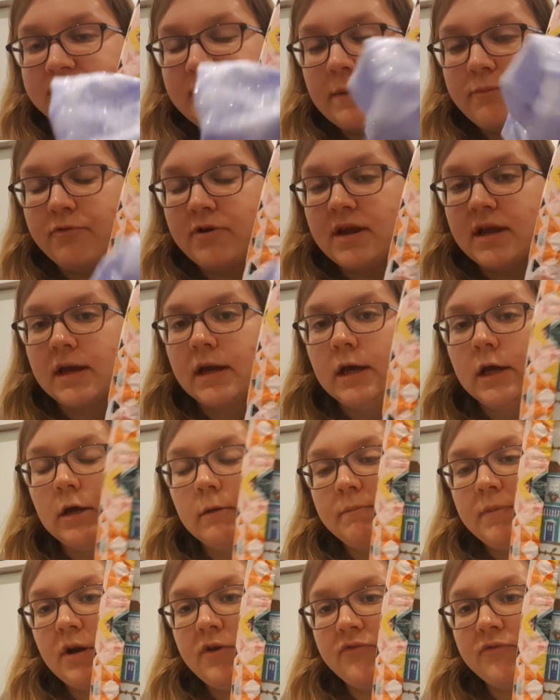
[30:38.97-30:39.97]
fabric,
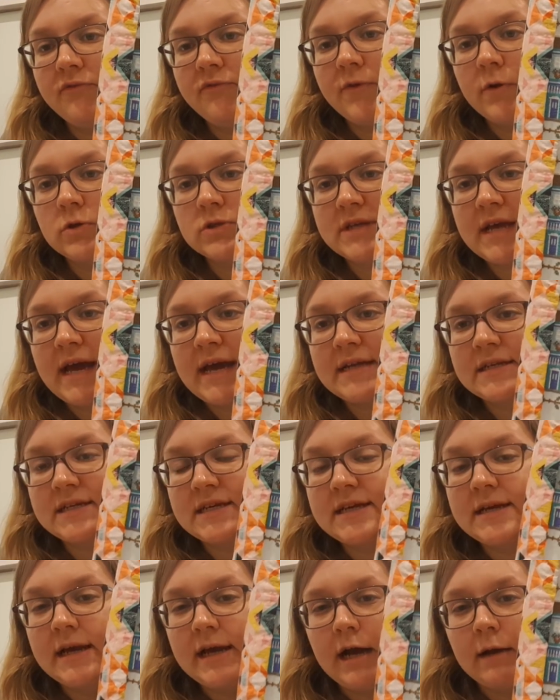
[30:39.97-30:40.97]
both from Floss
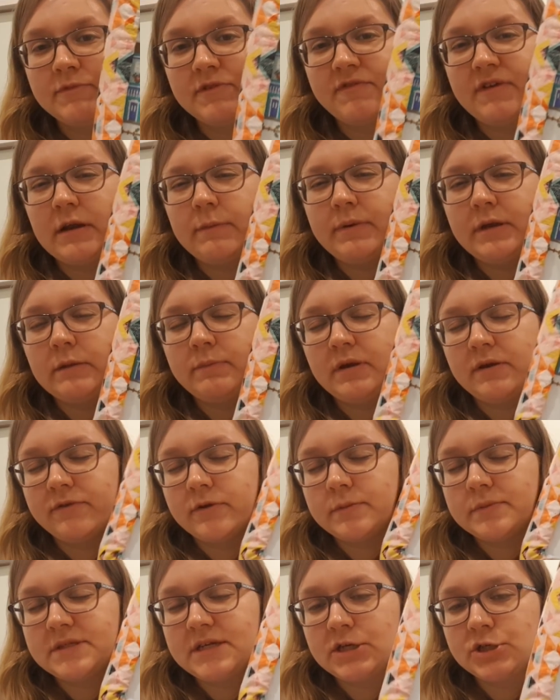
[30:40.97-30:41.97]
Candy. I'm developing a bit of an
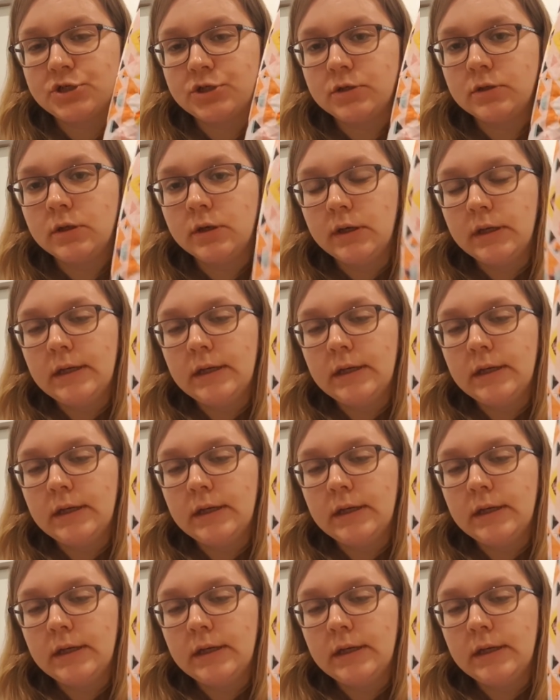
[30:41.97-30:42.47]
obsession.